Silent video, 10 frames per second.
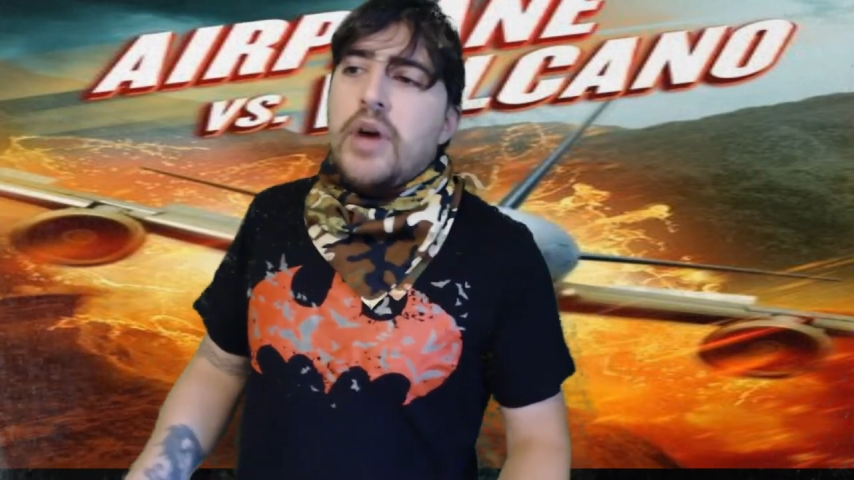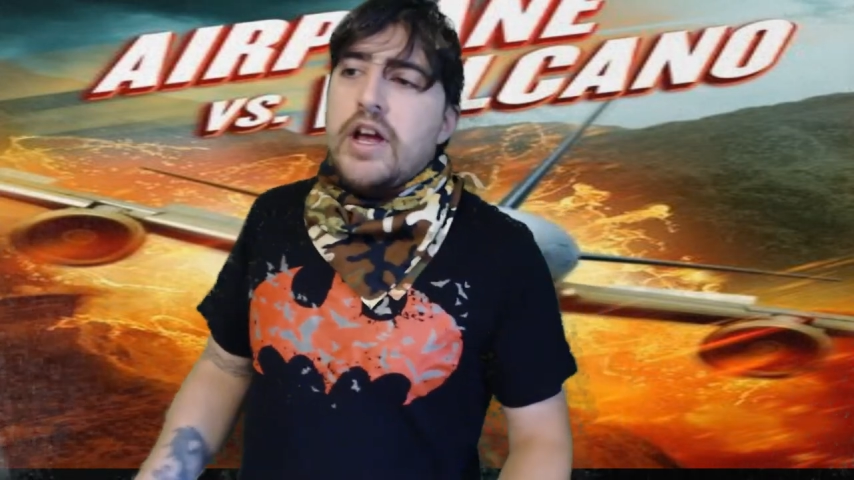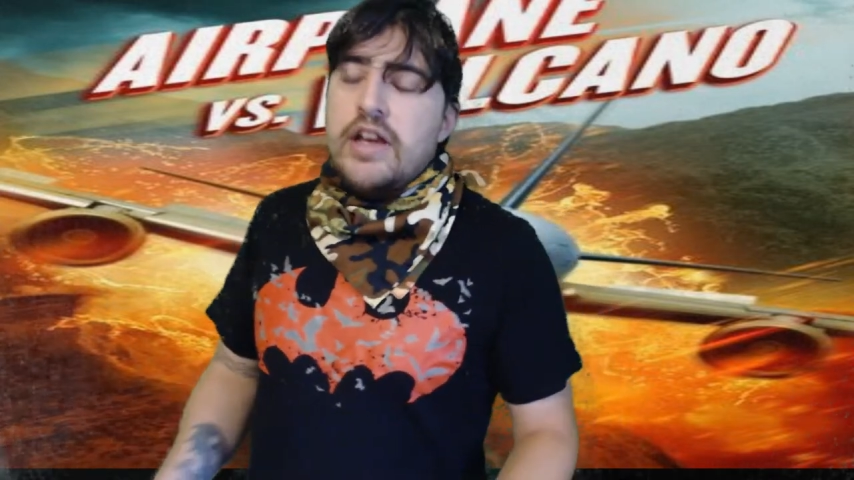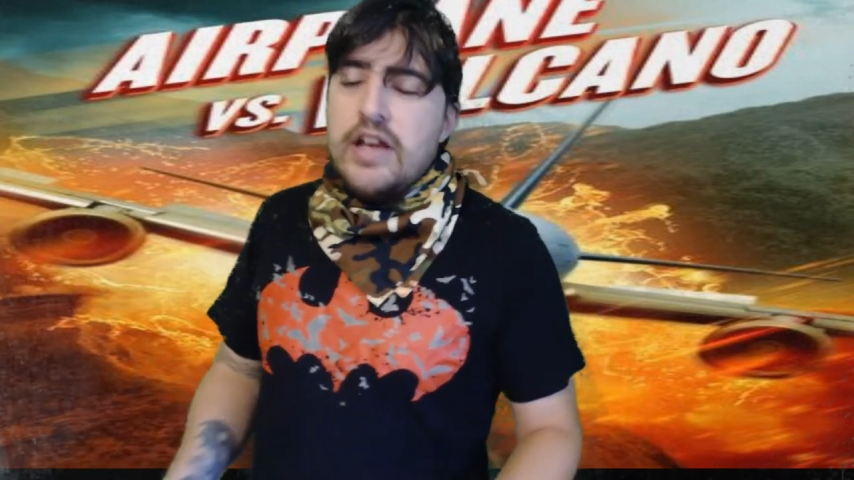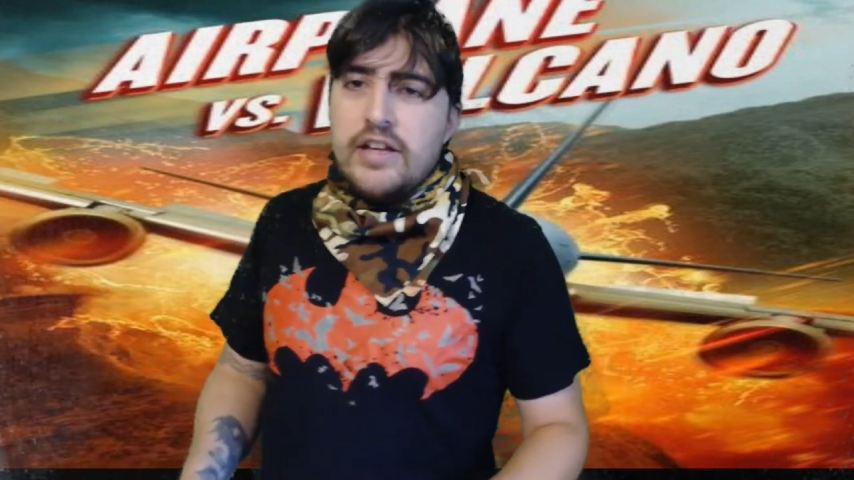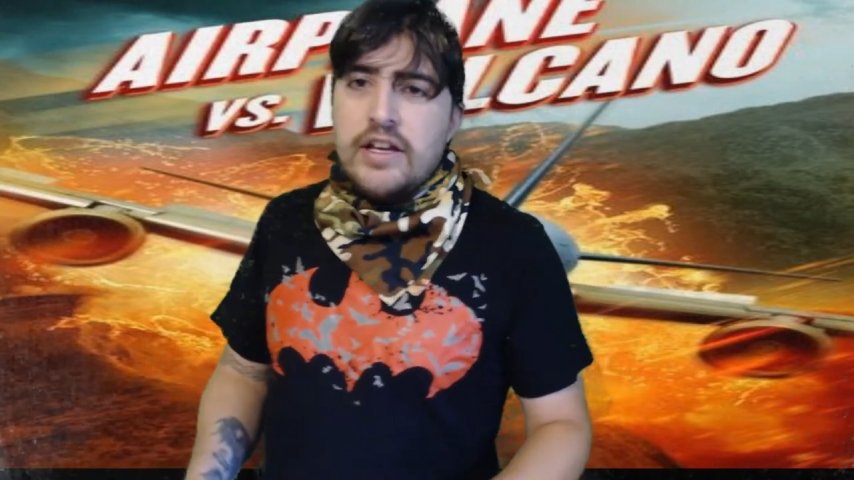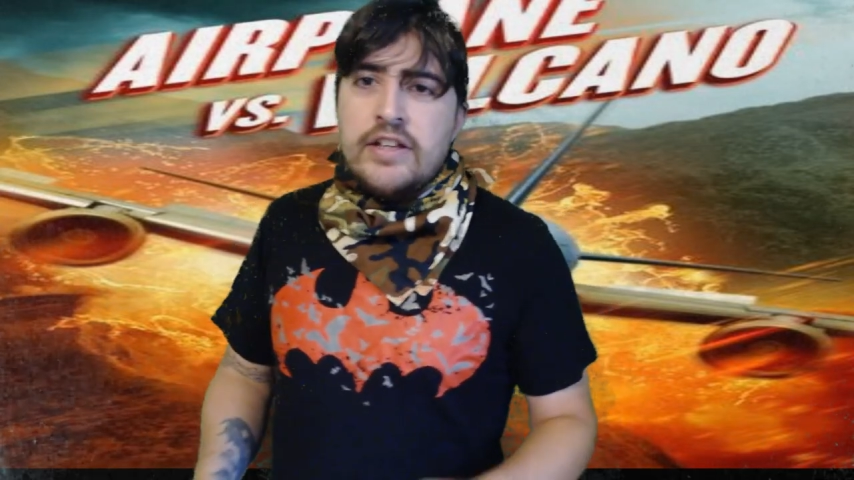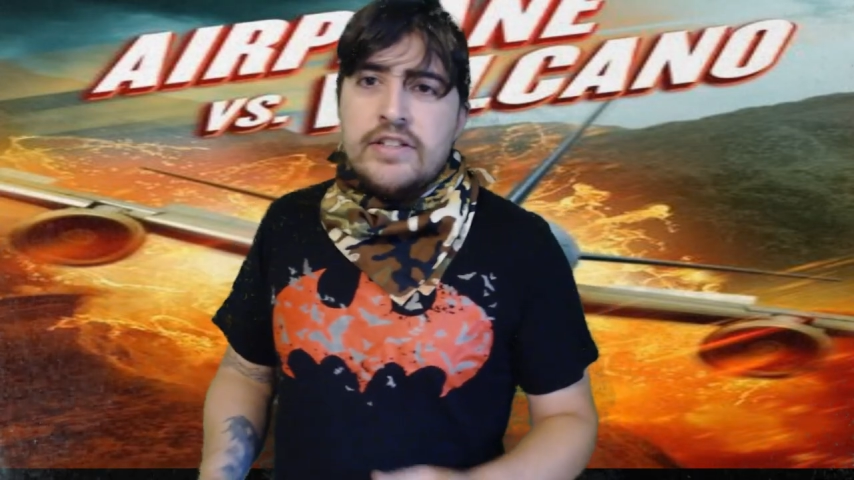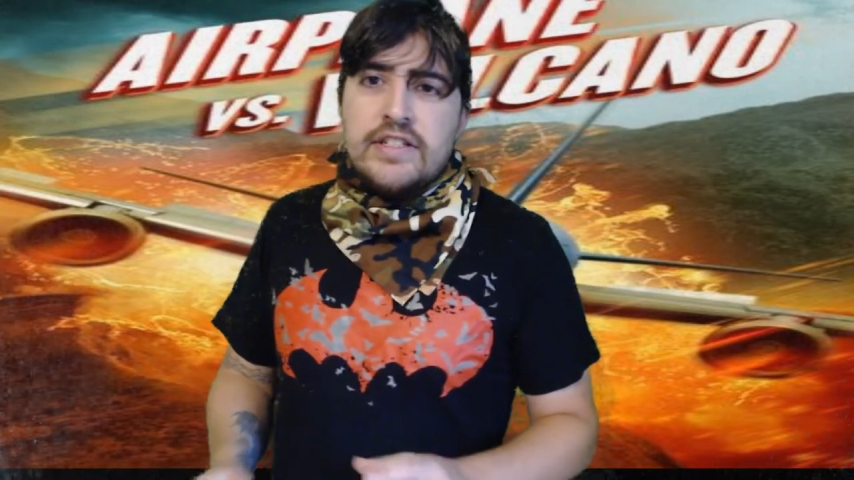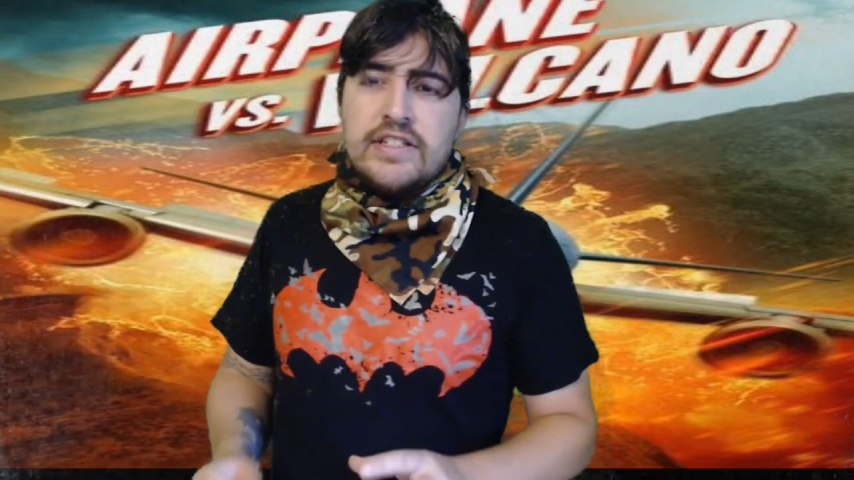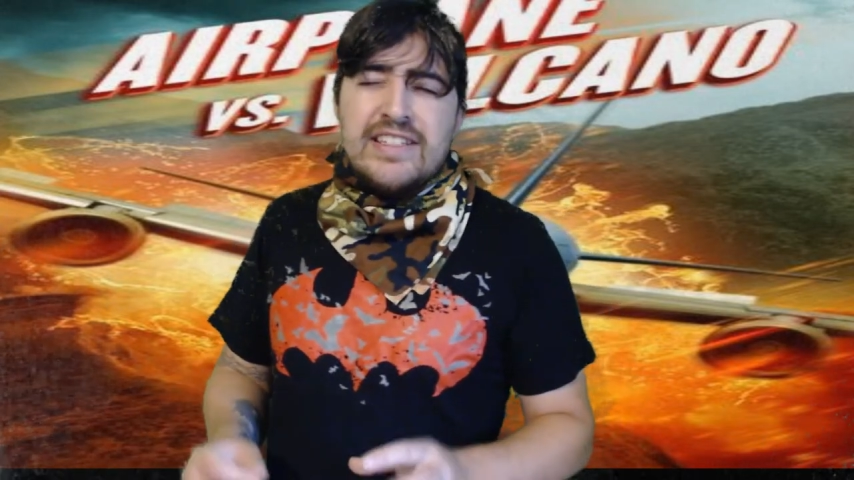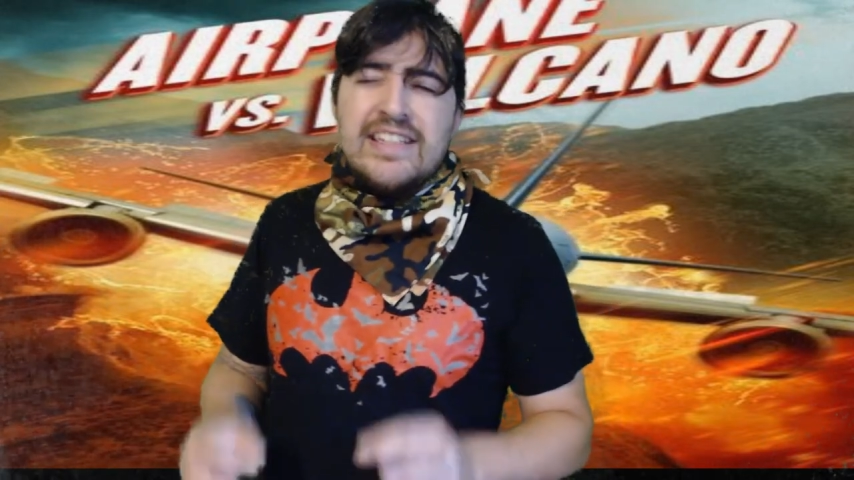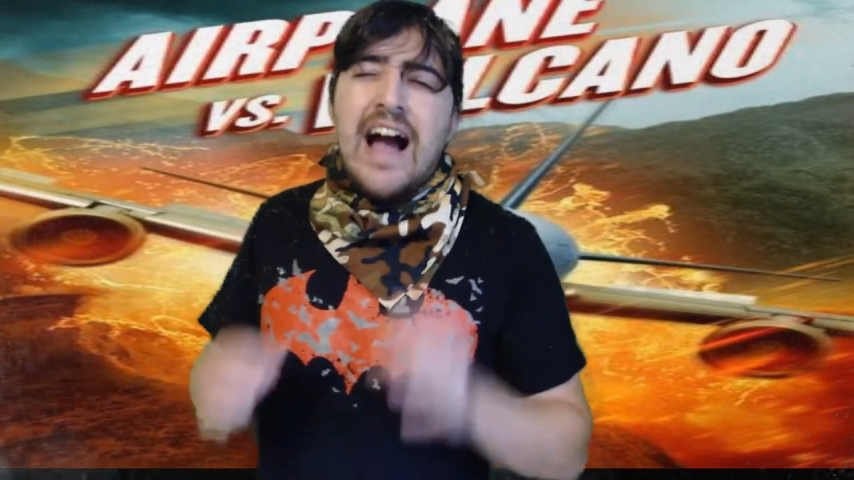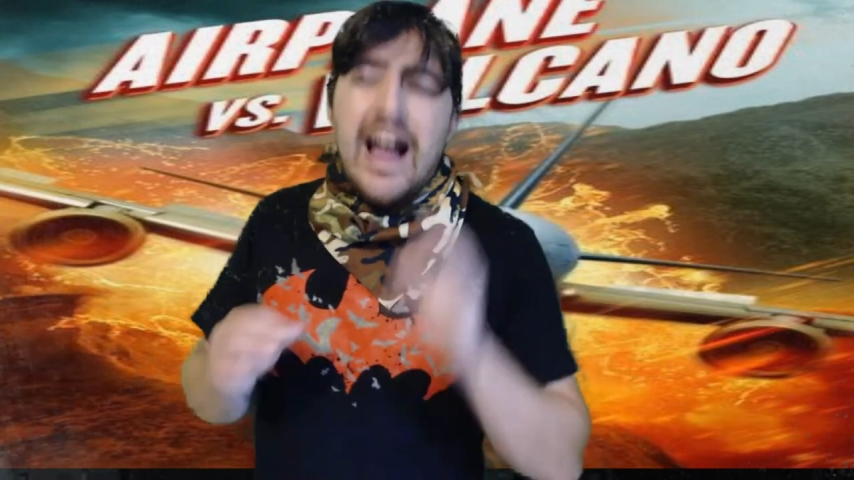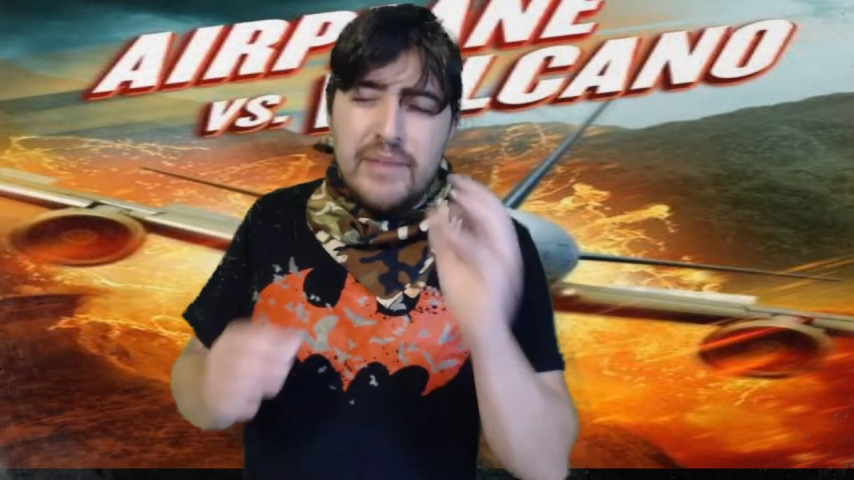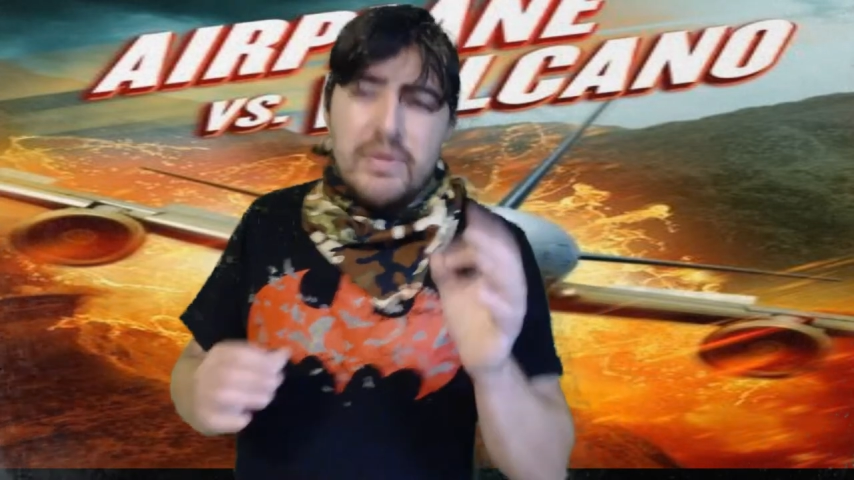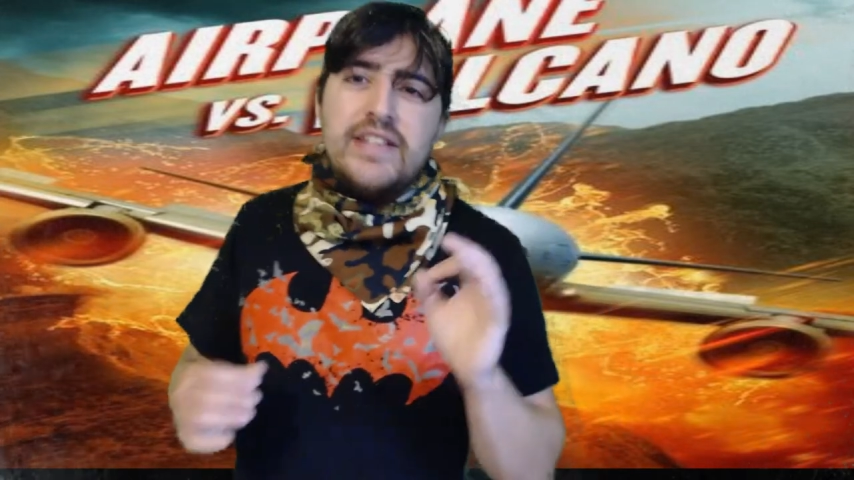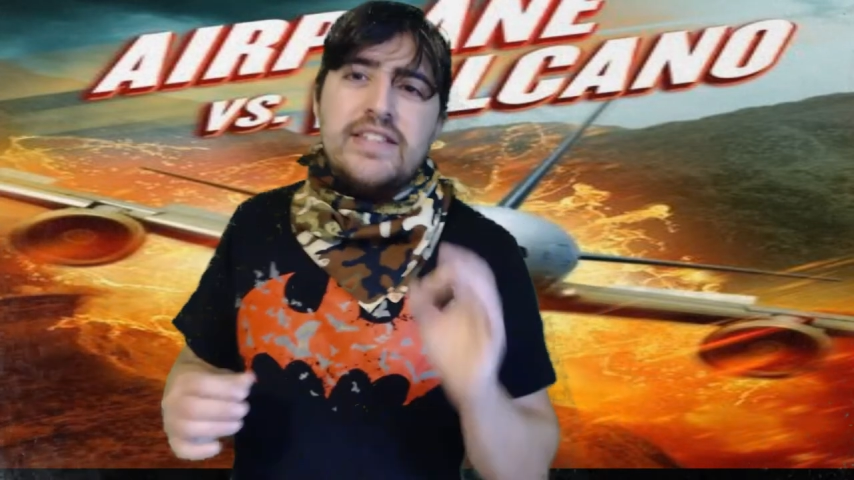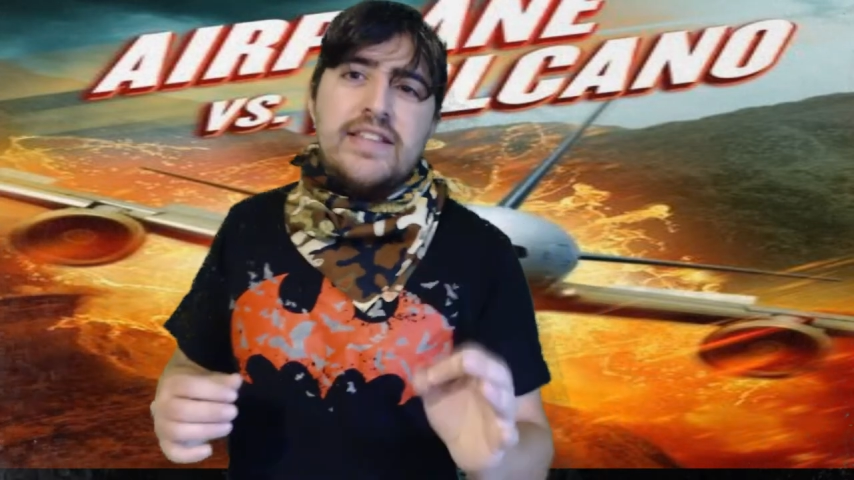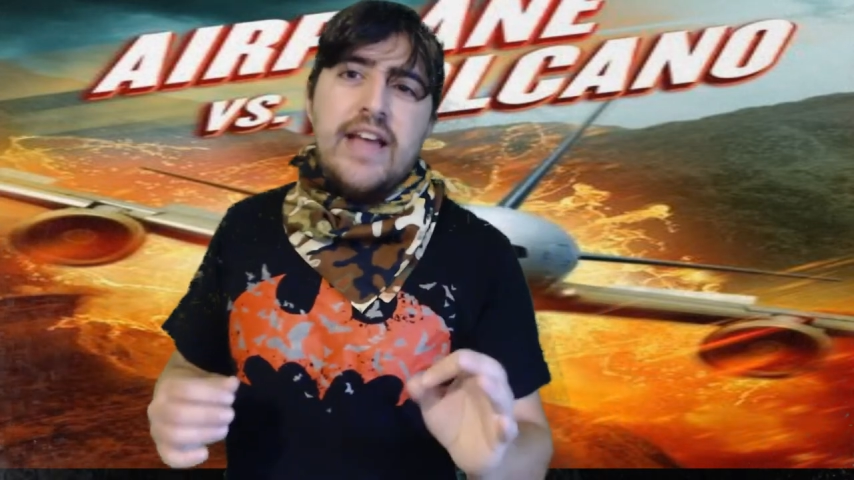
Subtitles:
but it's kind of made